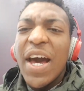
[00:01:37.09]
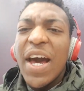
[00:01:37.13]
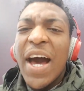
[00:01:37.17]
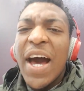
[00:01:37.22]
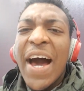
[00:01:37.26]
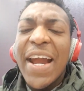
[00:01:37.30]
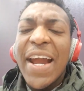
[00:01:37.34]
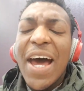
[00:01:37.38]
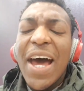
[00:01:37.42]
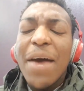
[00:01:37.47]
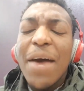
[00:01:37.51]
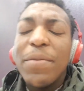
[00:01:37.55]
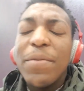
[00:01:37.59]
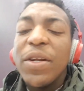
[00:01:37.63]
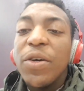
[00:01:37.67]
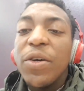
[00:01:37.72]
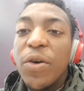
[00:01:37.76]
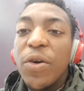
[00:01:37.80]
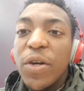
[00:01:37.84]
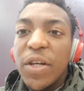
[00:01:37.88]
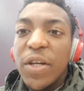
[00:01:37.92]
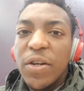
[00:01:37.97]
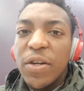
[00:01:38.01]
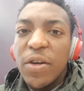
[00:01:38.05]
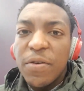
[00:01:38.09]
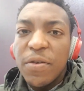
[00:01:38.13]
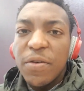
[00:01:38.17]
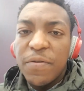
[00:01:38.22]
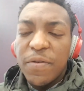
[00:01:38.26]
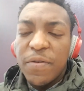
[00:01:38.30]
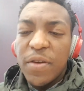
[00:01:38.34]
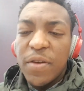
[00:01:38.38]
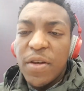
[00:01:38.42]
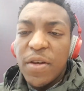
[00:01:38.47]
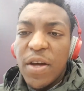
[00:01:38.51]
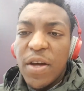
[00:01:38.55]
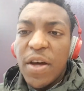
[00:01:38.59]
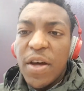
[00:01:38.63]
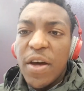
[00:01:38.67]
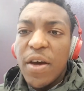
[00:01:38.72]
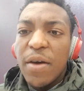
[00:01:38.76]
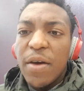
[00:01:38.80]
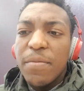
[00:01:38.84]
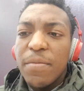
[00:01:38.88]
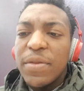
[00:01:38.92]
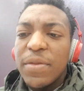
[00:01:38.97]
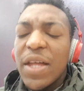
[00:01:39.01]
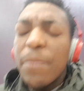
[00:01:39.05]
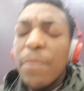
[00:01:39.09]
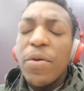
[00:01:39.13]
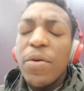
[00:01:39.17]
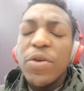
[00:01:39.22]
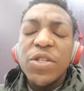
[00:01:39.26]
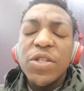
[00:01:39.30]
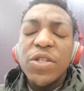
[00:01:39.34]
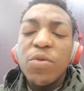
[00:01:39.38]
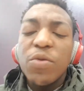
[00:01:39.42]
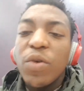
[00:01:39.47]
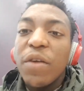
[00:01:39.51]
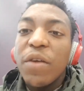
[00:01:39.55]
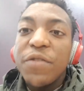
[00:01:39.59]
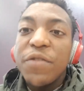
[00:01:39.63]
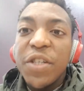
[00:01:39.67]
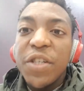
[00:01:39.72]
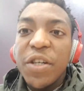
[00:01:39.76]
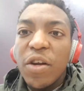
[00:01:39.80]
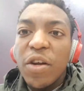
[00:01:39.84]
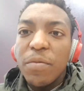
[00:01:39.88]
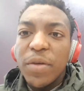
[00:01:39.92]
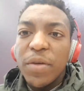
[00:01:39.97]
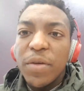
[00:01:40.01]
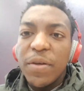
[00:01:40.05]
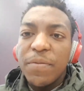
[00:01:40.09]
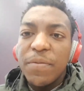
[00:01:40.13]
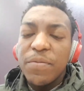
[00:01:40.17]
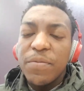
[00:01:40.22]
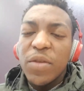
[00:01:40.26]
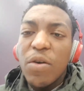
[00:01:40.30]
Had I been good enough, that person wouldn't have cheated on me.